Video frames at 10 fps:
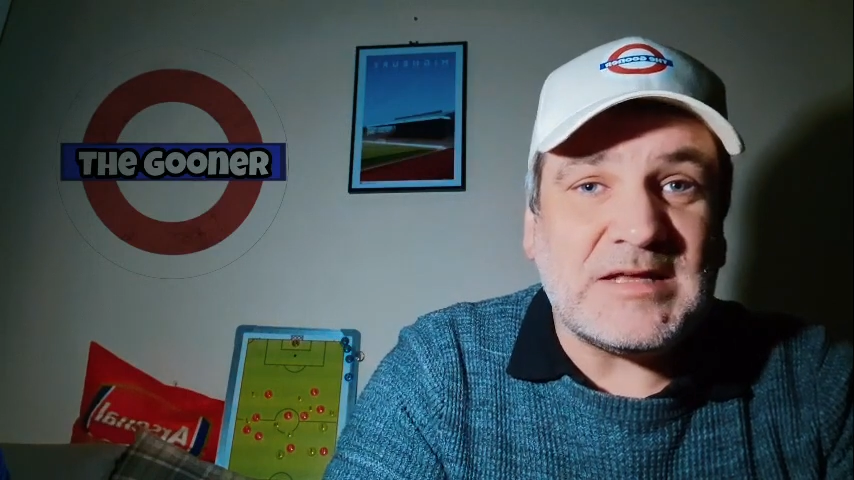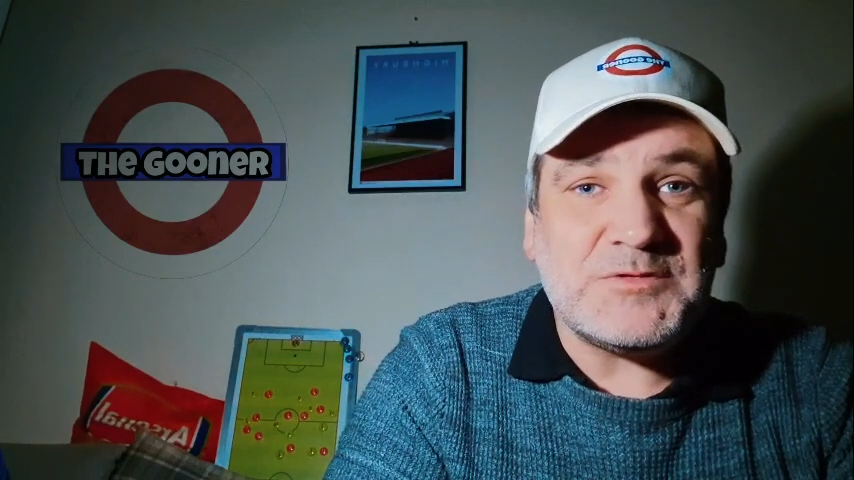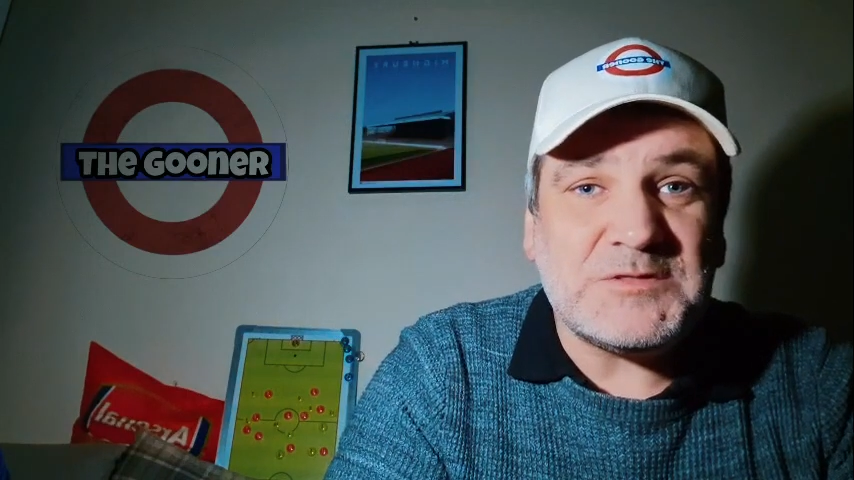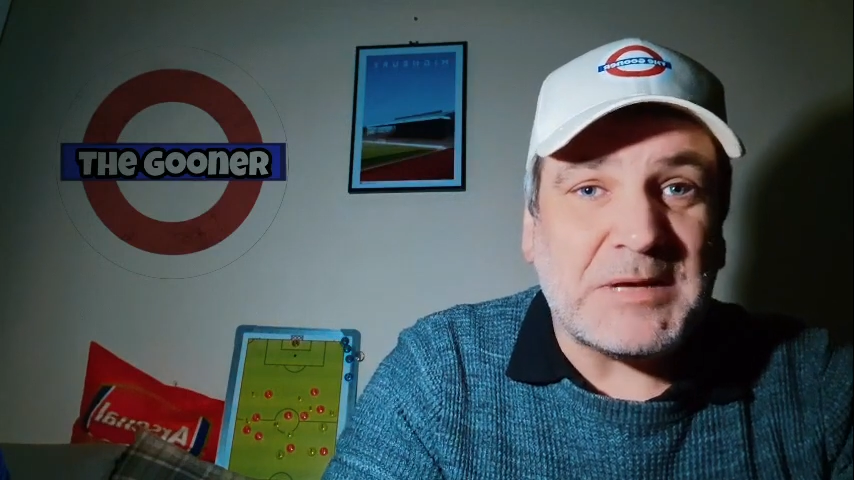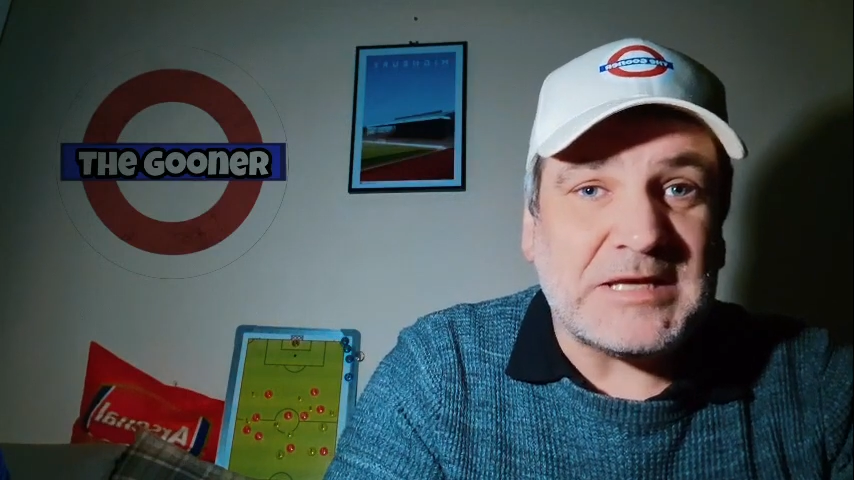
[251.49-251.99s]
there
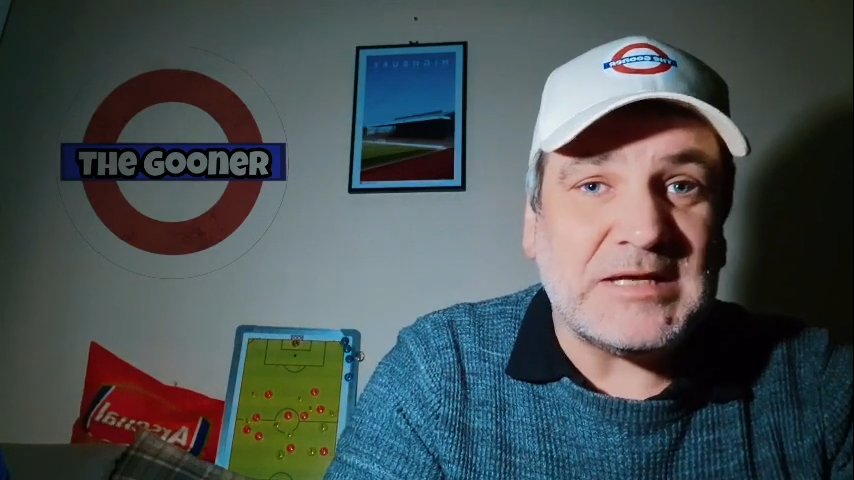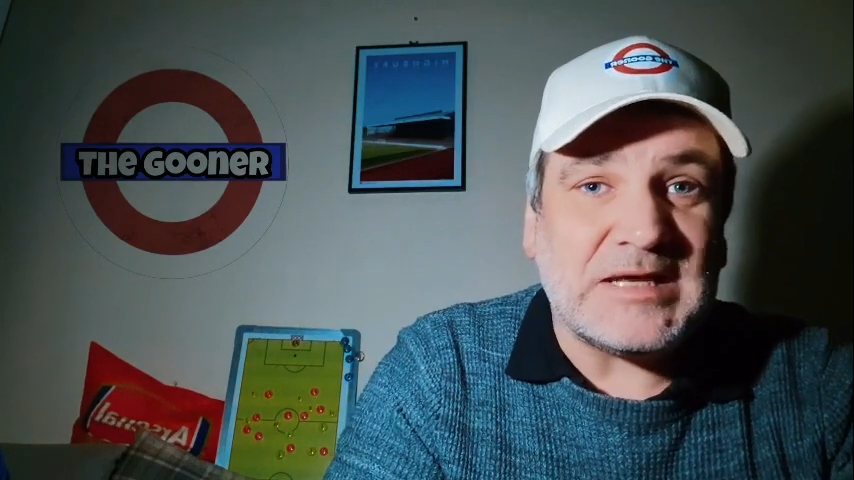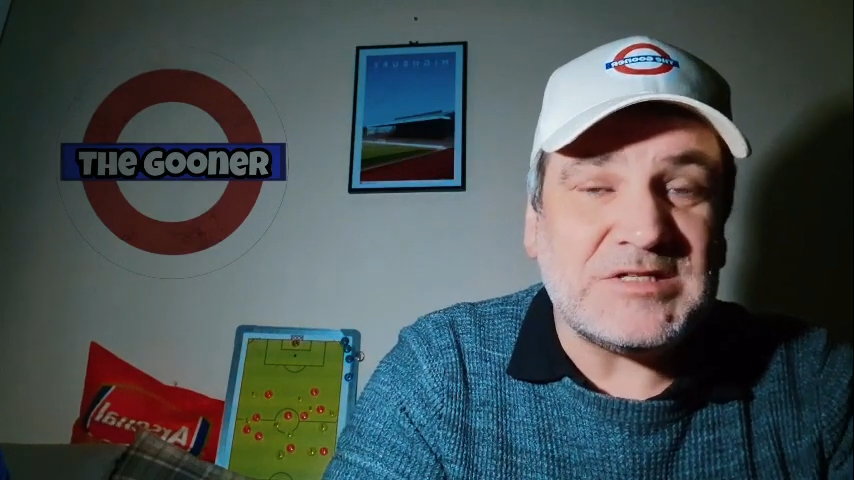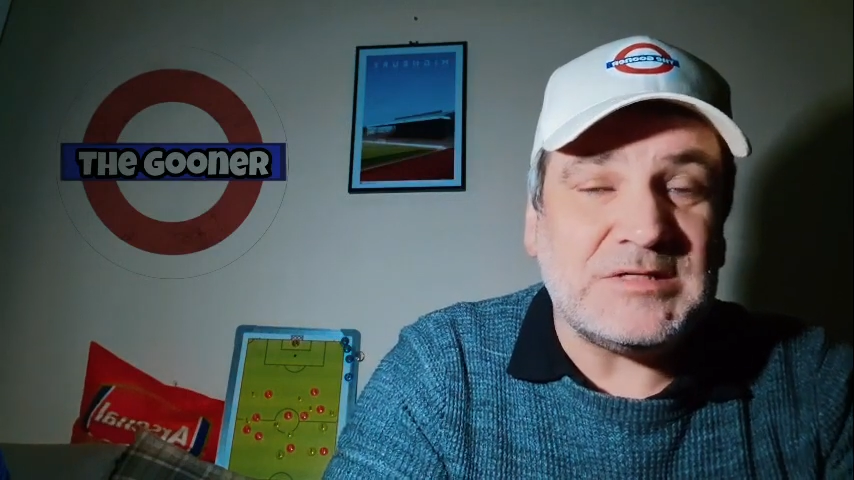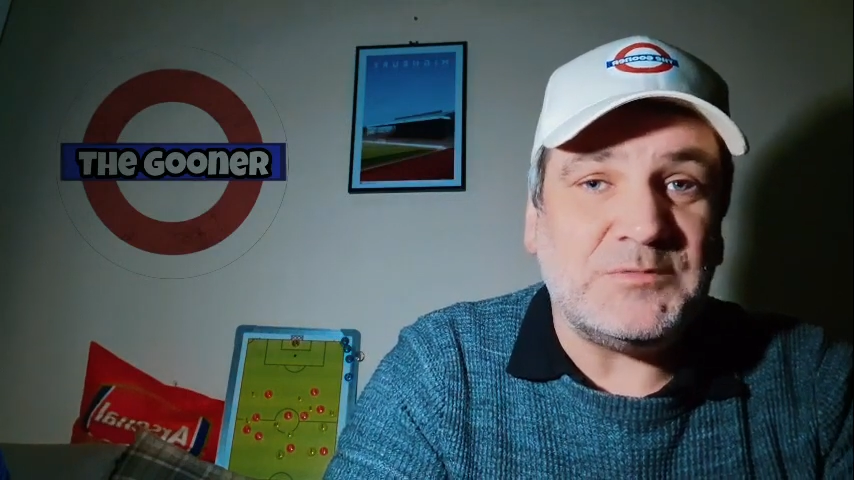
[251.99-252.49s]
was
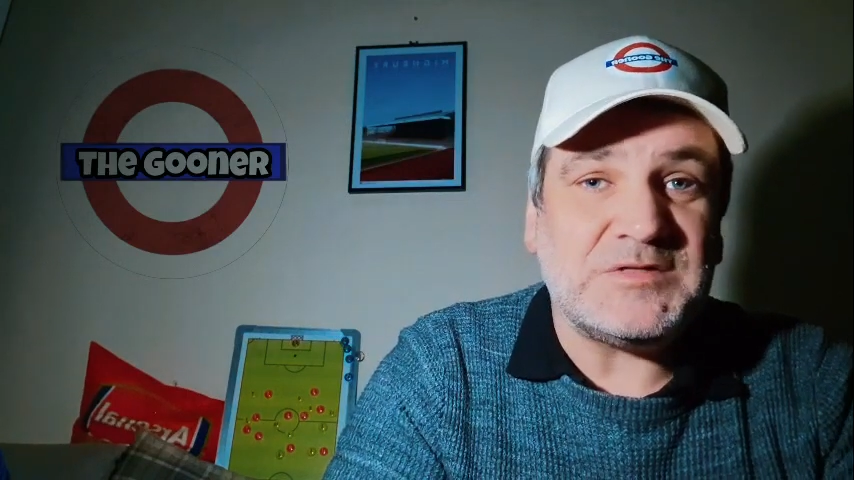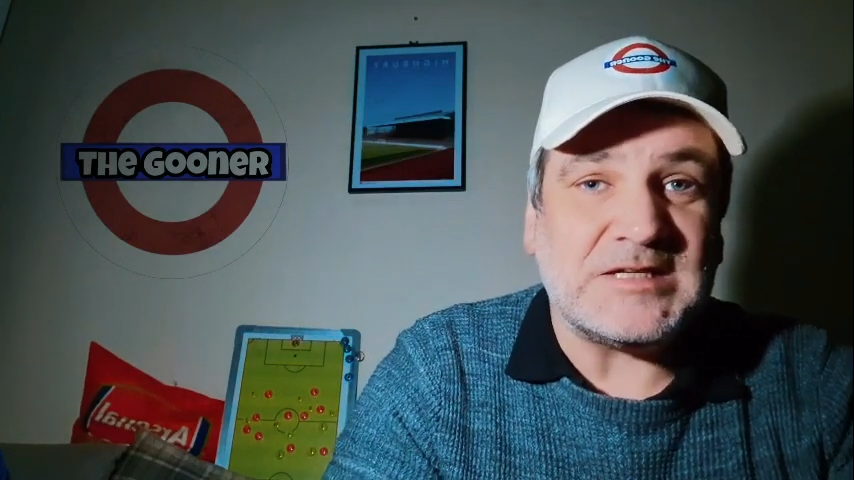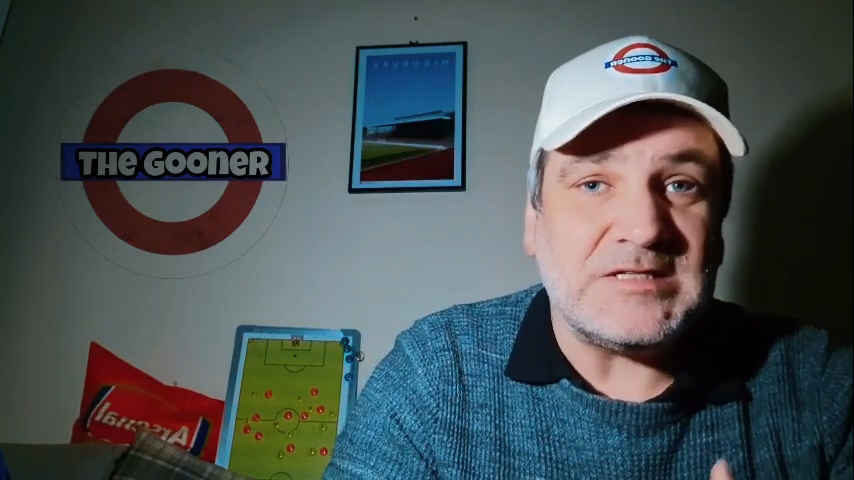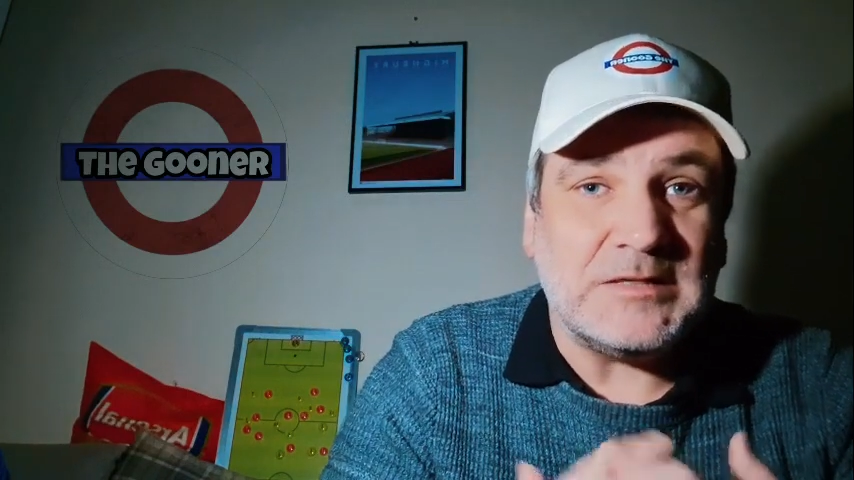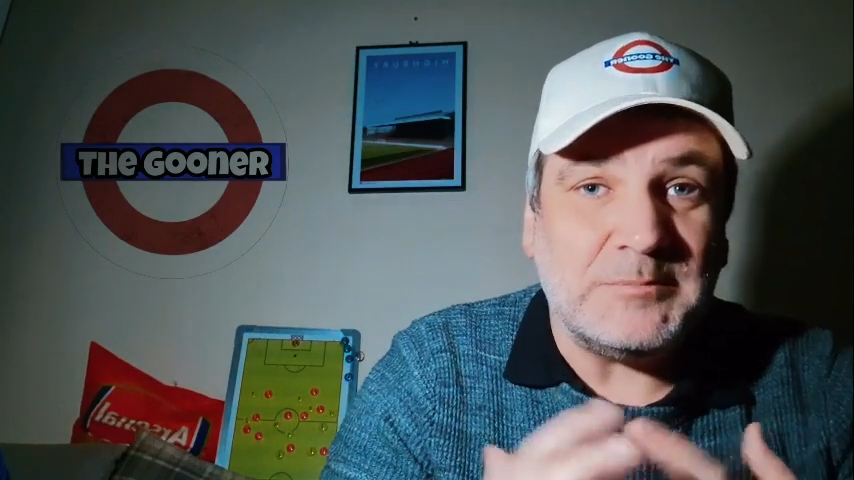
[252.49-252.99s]
speculation he was
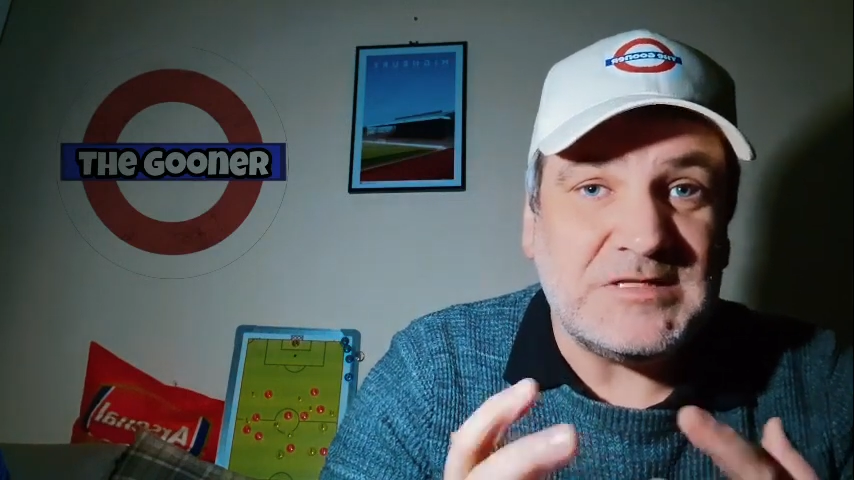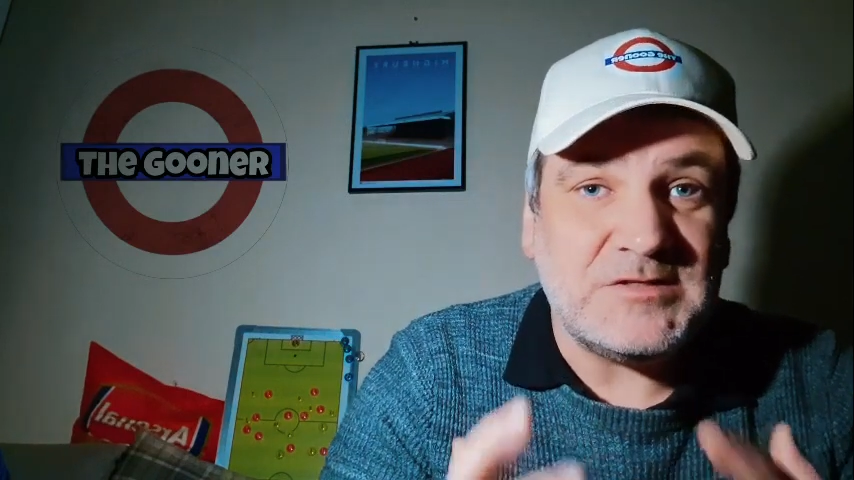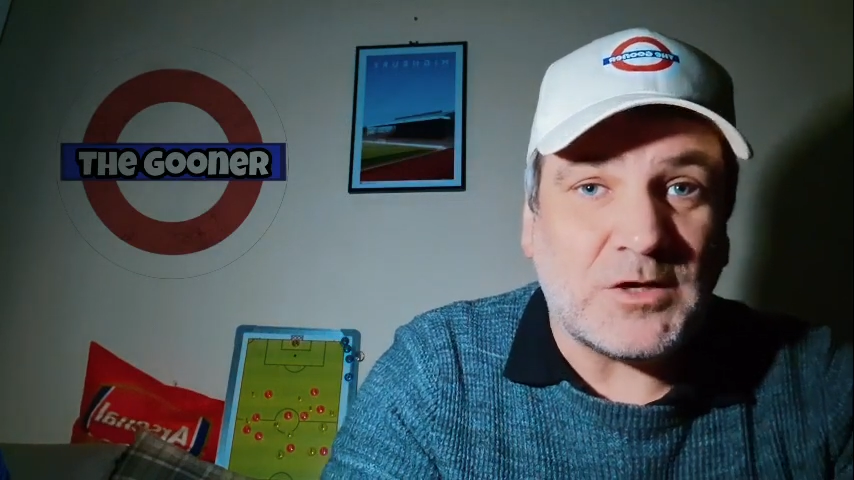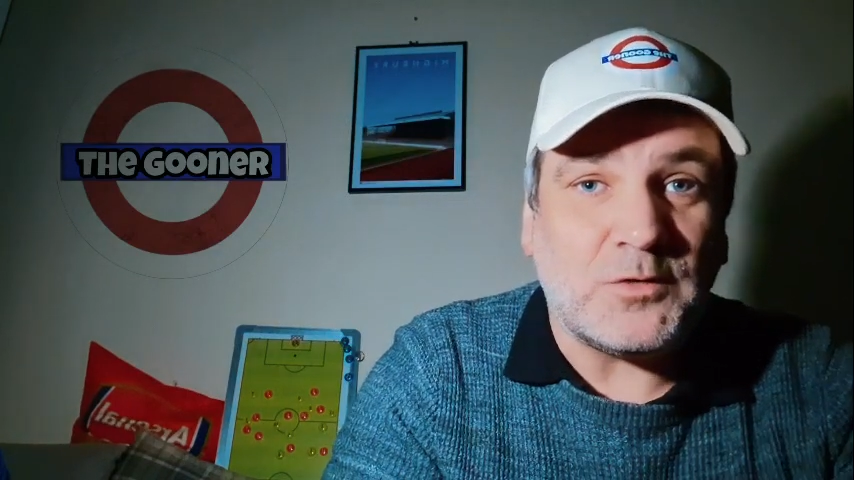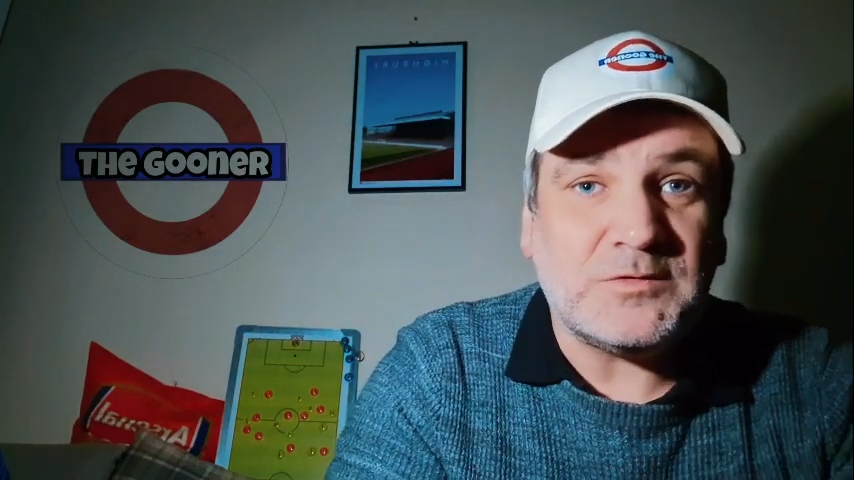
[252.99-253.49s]
actually going to be
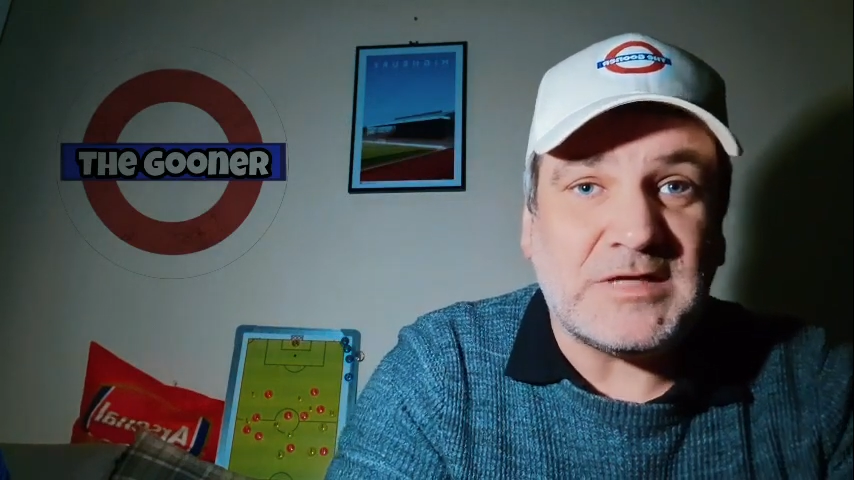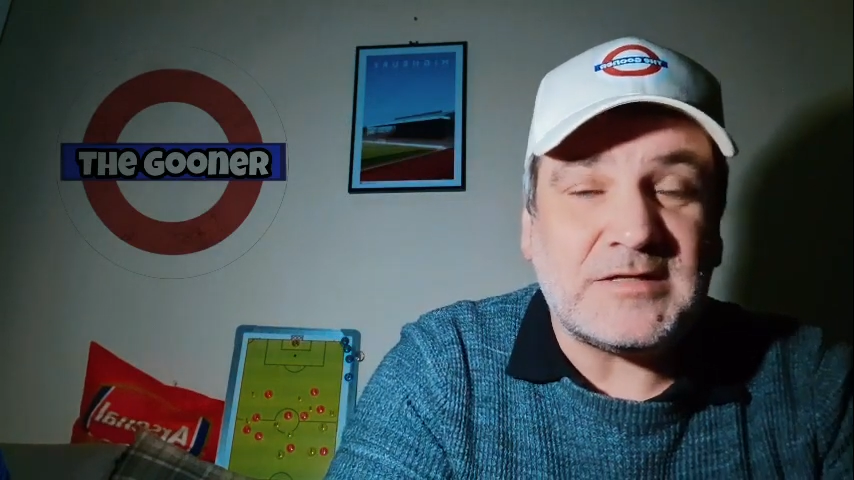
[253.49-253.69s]
sold,